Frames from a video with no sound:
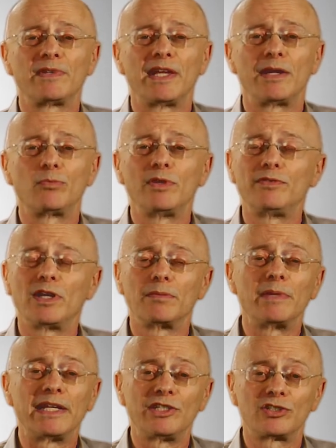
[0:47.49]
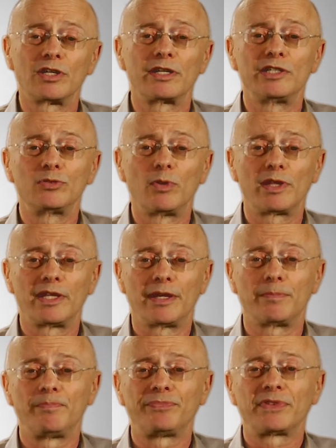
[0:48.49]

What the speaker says: and we've done many studies with them.